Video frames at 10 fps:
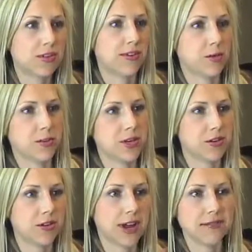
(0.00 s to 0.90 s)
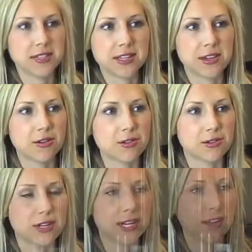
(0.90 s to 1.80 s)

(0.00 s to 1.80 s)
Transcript: developing your knife skills, or did